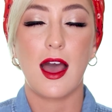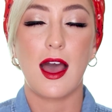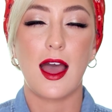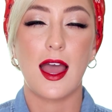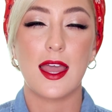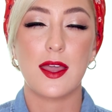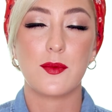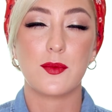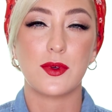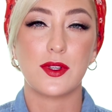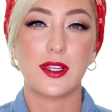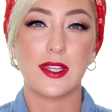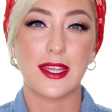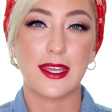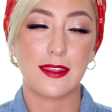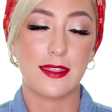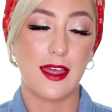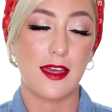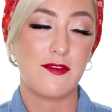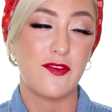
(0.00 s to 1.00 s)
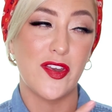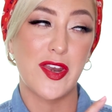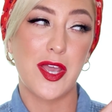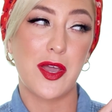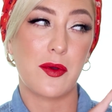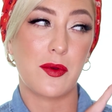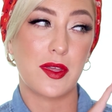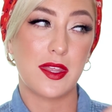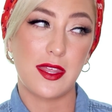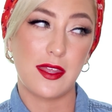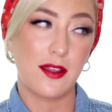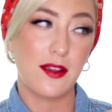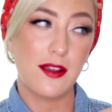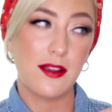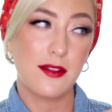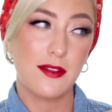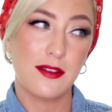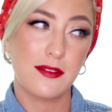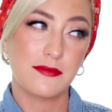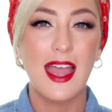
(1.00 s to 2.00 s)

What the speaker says: I will link that video here.